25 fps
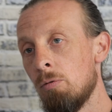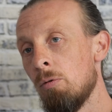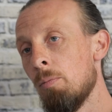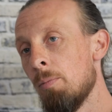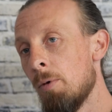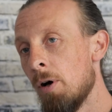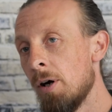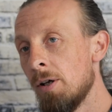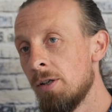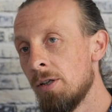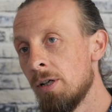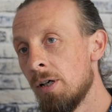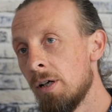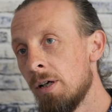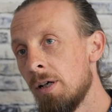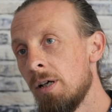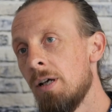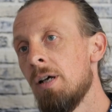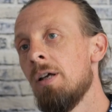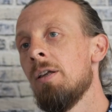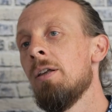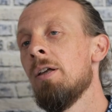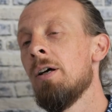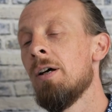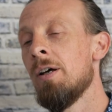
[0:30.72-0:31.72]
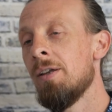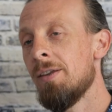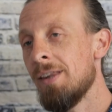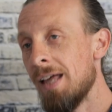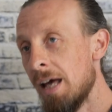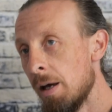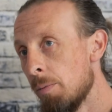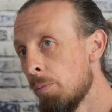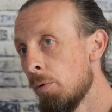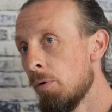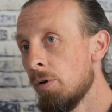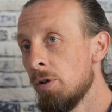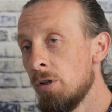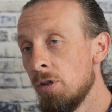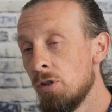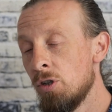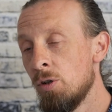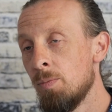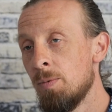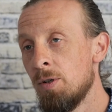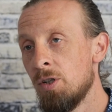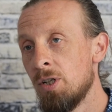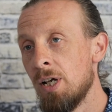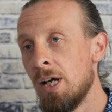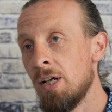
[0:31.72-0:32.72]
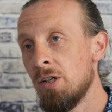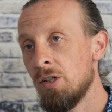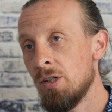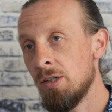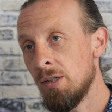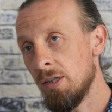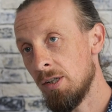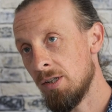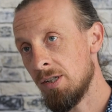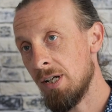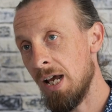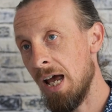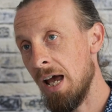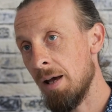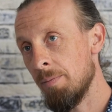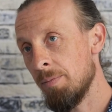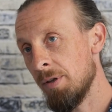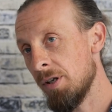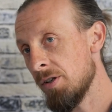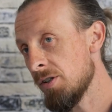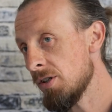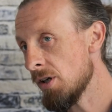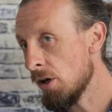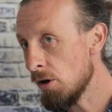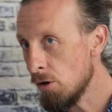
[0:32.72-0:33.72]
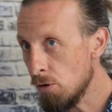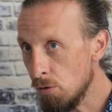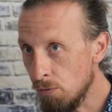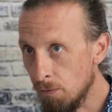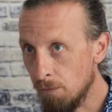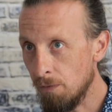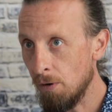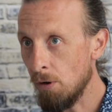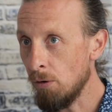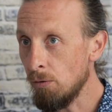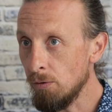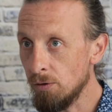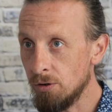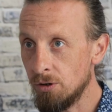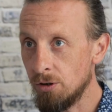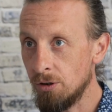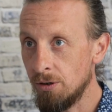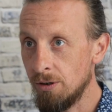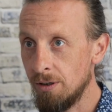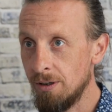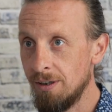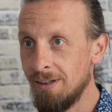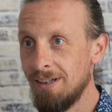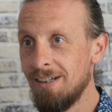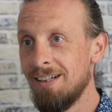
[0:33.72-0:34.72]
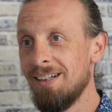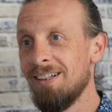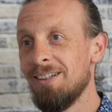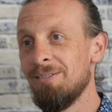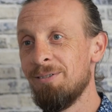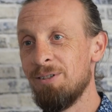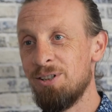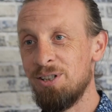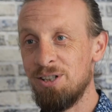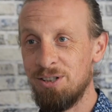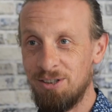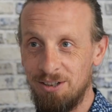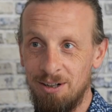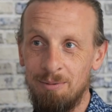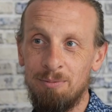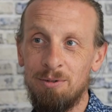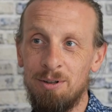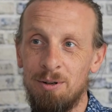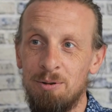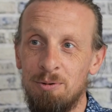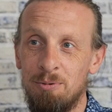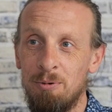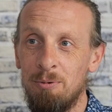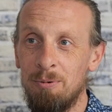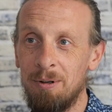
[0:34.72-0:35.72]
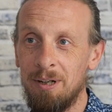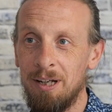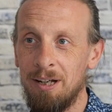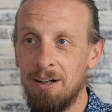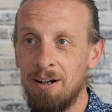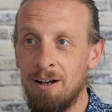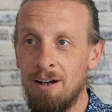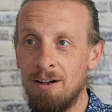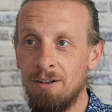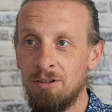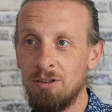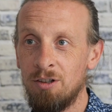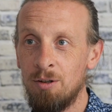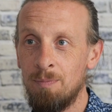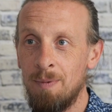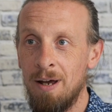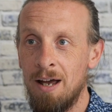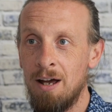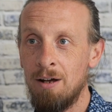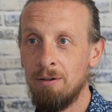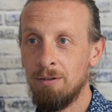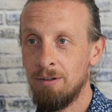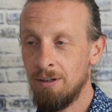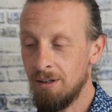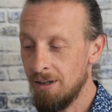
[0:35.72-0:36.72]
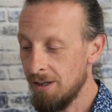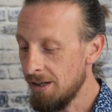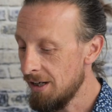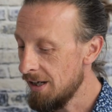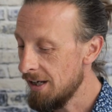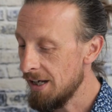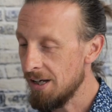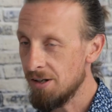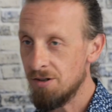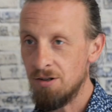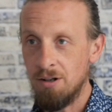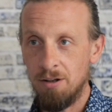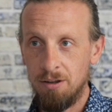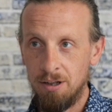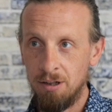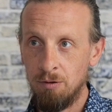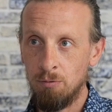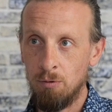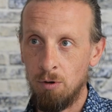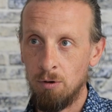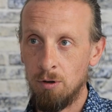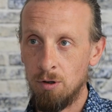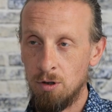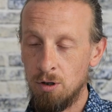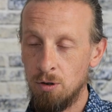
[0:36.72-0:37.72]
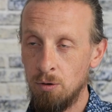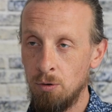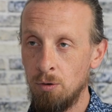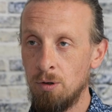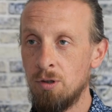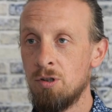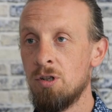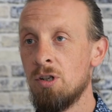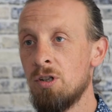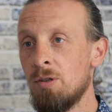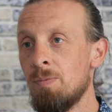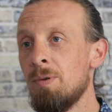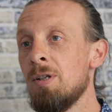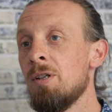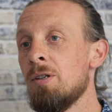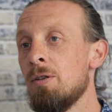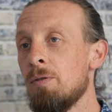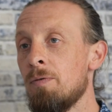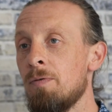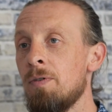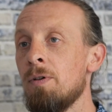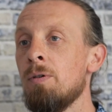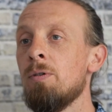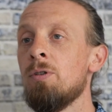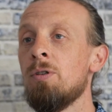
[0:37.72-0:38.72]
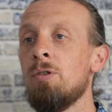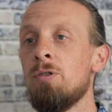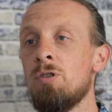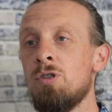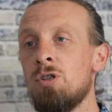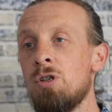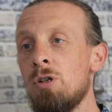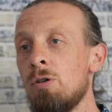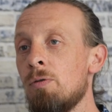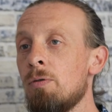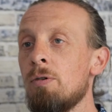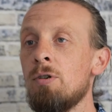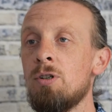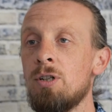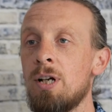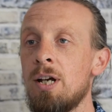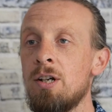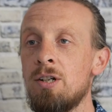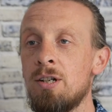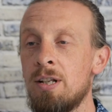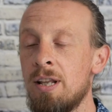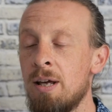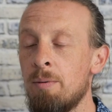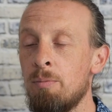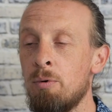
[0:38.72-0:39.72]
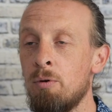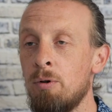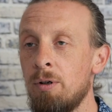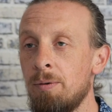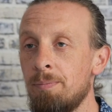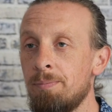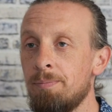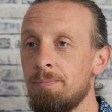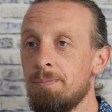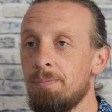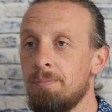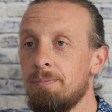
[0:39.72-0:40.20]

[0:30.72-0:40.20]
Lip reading: a reminder that at that point you should be changing the tap. There's no fault, which is sometimes what we get asked about. There's nothing wrong at all. It just means the filter's due for a change at that point.